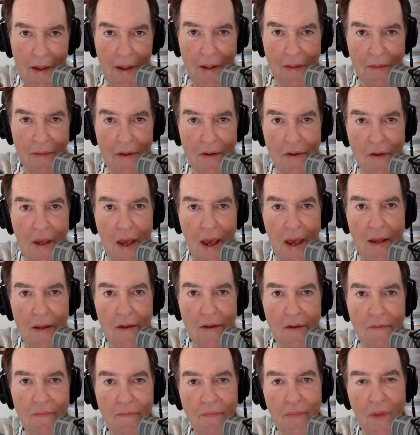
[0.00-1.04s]
In this
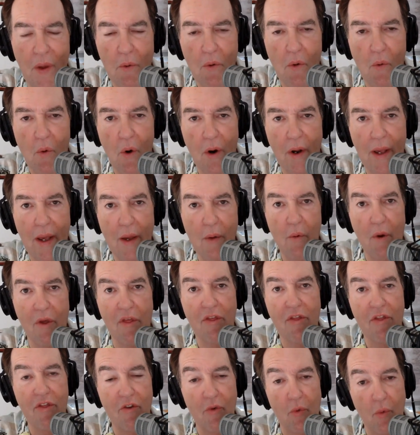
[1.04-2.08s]
case, they were working with
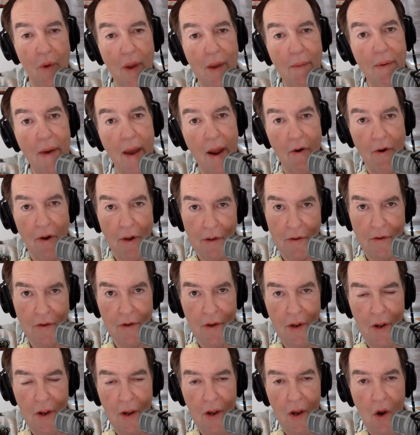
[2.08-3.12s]
3 parents.
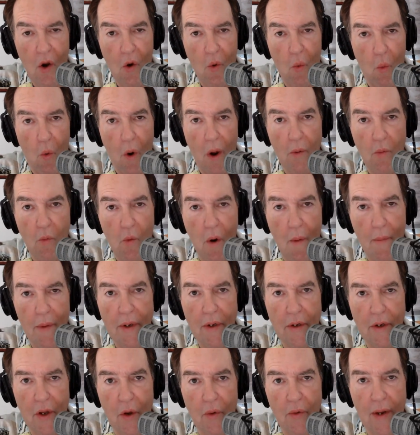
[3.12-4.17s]
One
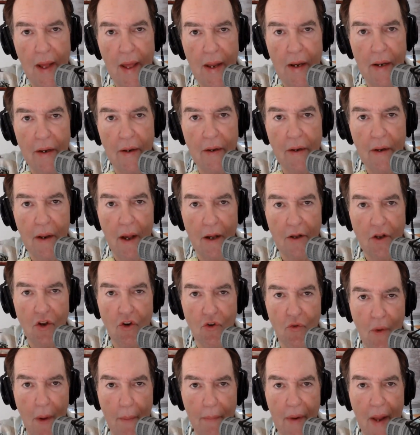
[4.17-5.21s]
woman donated a
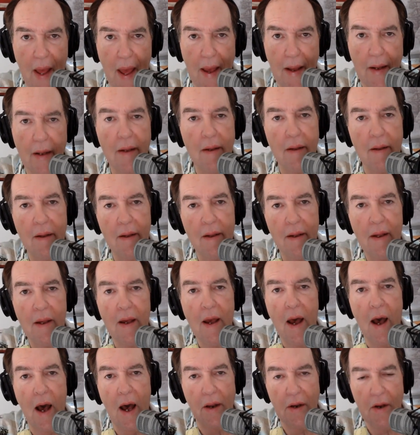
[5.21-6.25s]
stripped egg.
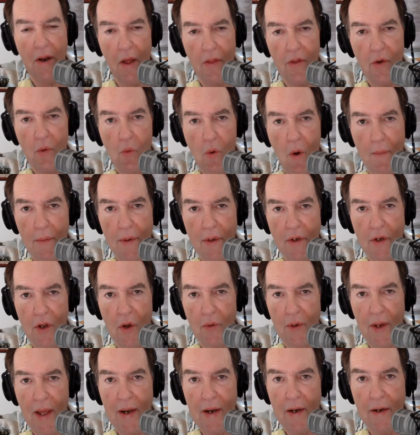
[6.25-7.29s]
Another woman
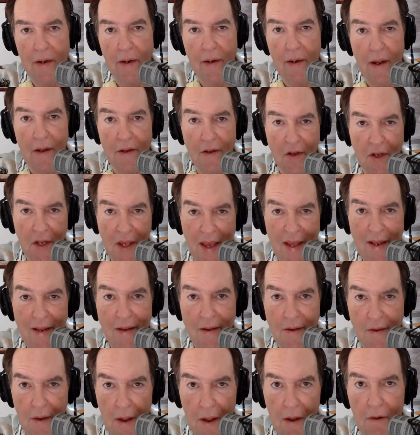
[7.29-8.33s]
donated a skin
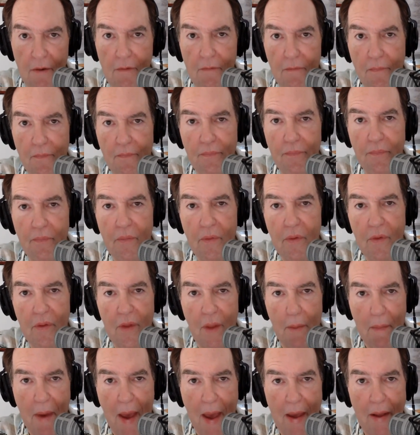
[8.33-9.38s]
cell.
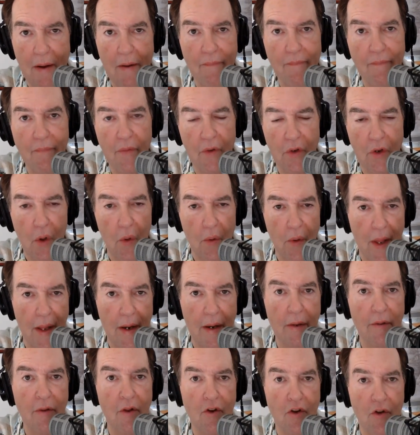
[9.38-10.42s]
The man
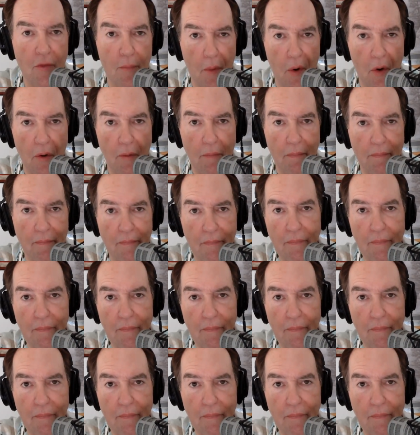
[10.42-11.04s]
donated the sperm.